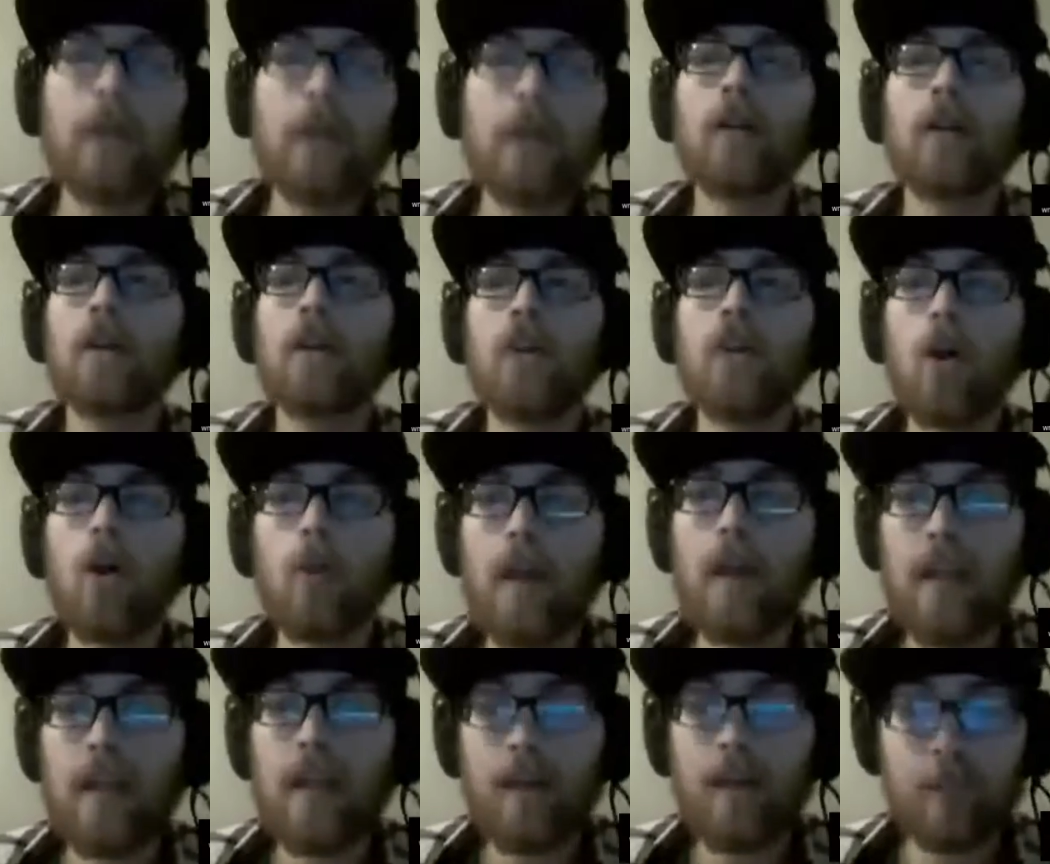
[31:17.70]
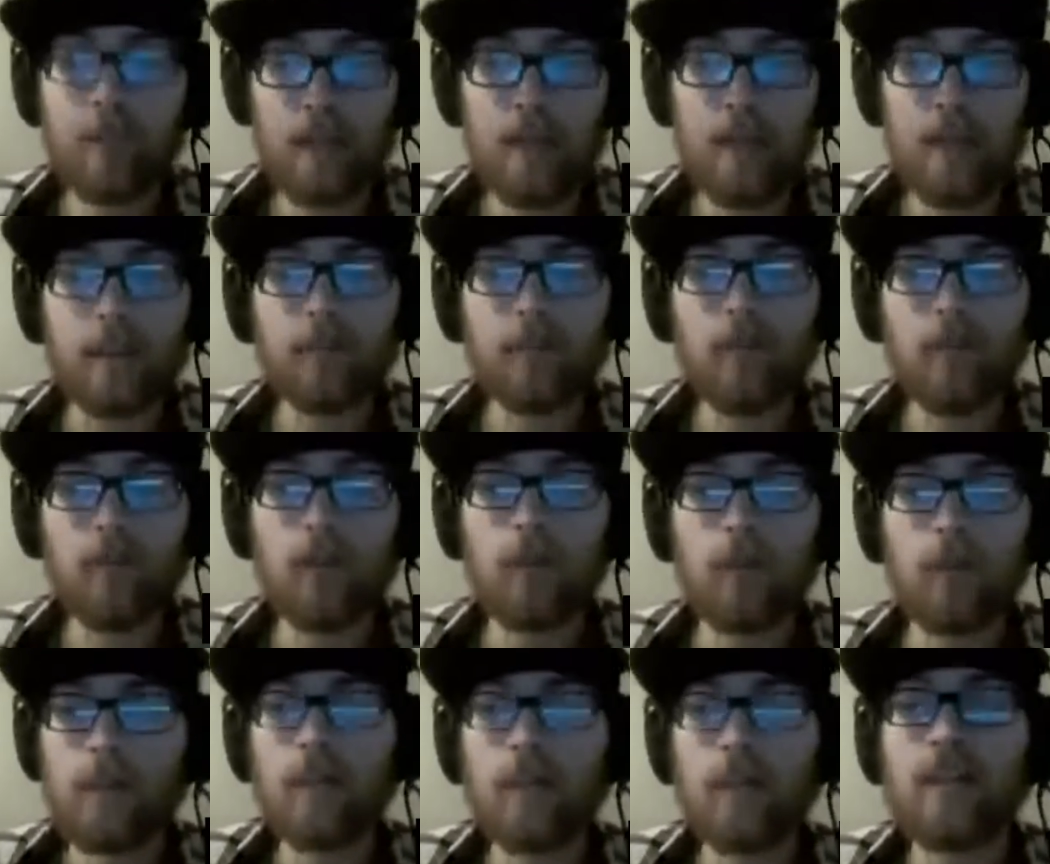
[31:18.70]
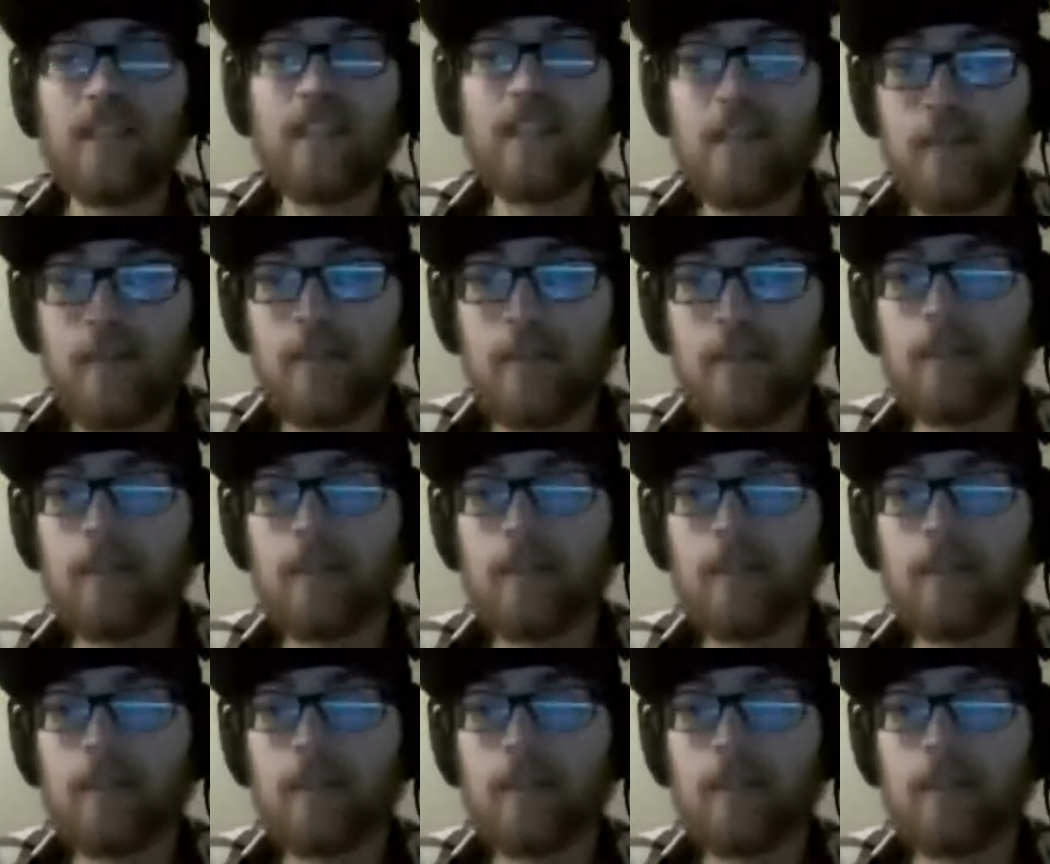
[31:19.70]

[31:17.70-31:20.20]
are in no way advocating for it. We are against it.